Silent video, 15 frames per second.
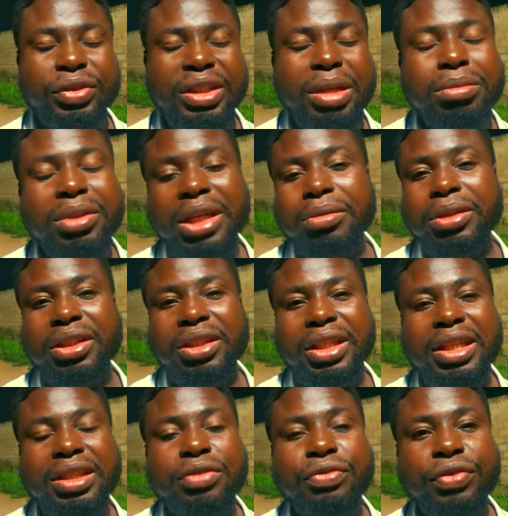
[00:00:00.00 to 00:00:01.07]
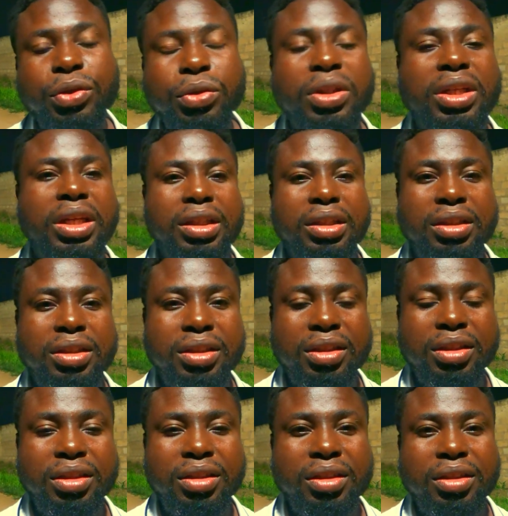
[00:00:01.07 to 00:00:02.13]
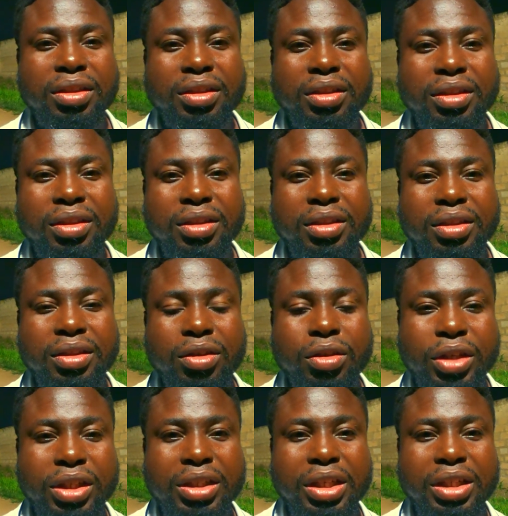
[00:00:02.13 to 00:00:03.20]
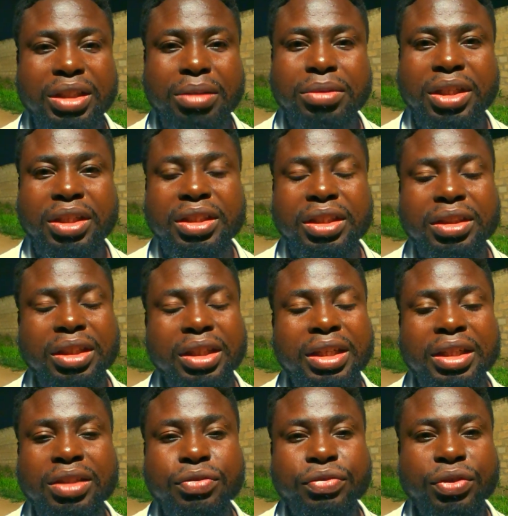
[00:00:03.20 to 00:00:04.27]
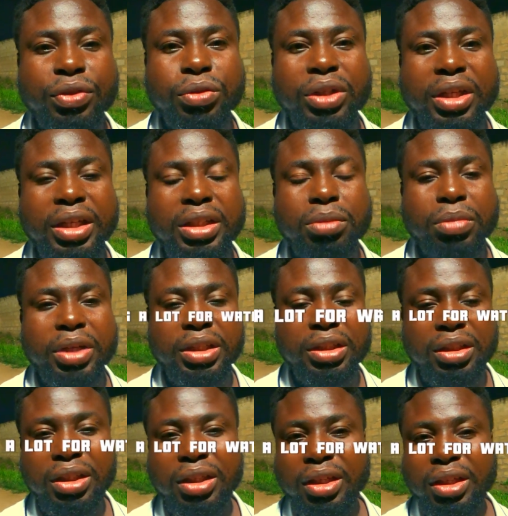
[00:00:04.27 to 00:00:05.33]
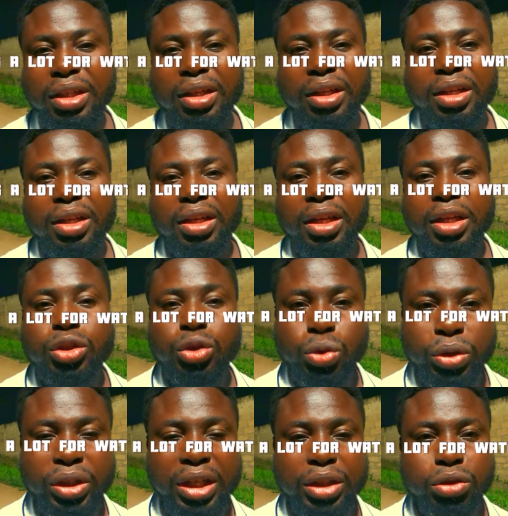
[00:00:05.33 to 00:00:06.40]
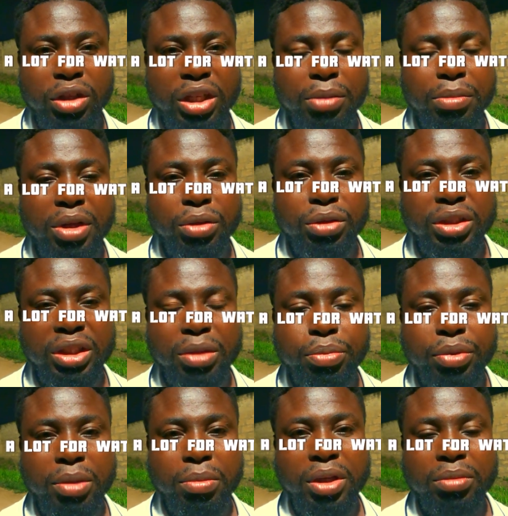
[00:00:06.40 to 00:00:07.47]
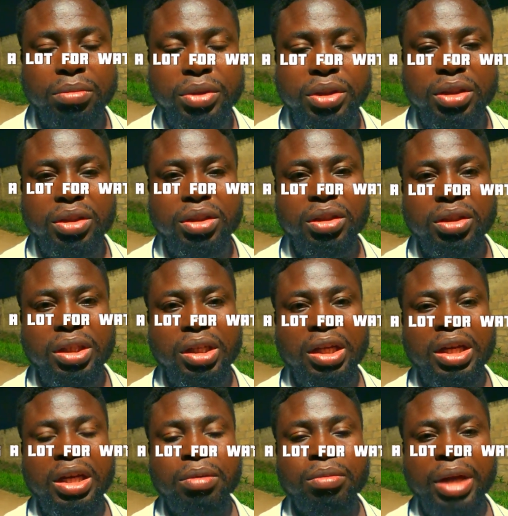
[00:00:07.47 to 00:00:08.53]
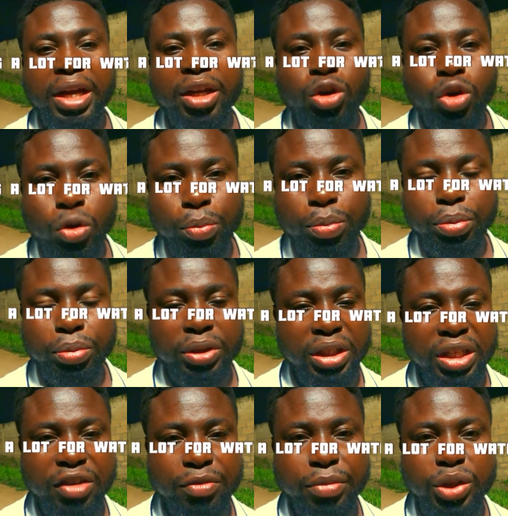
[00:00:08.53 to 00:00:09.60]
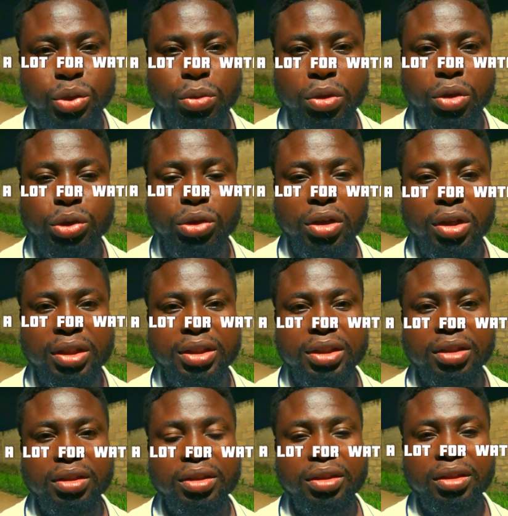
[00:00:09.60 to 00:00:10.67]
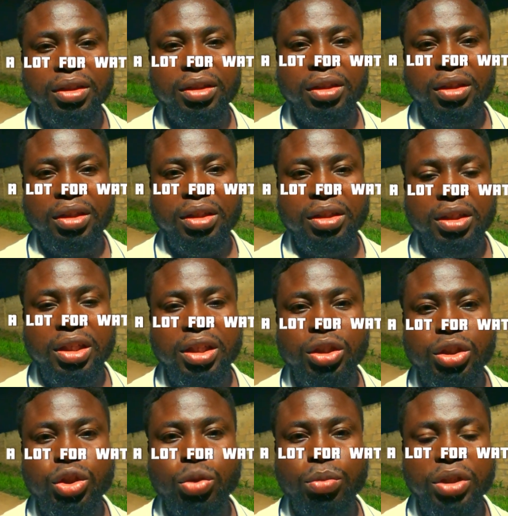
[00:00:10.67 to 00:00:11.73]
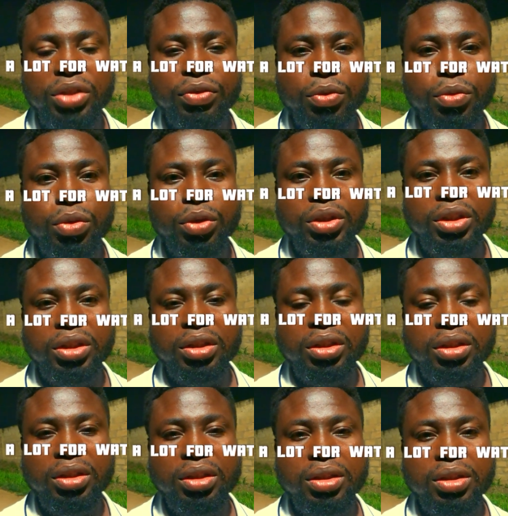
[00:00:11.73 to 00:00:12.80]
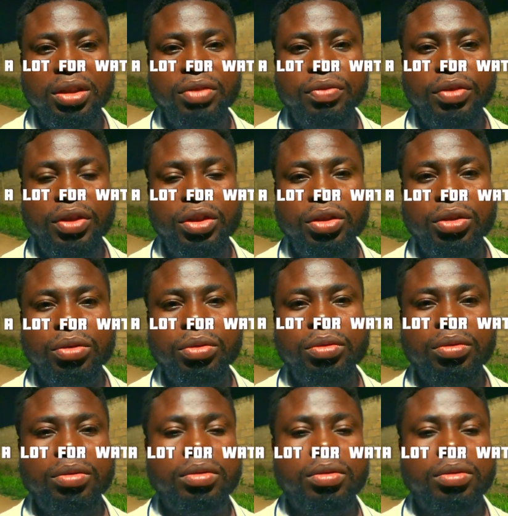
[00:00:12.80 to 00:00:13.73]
sometimes it doesn't feel nice. Honestly, sometimes it doesn't feel nice. But it's good they are talking about their problems, and I hope the government will also listen. Thank you so much for watching the video.